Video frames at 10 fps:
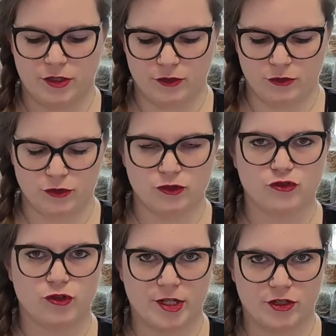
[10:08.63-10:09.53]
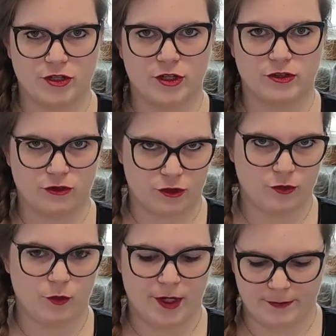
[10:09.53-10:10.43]
to stretch a
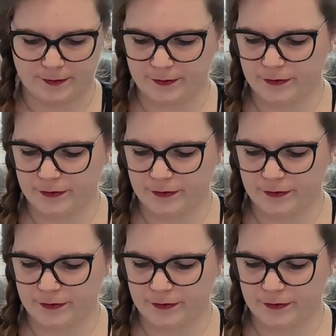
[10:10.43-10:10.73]
certain way.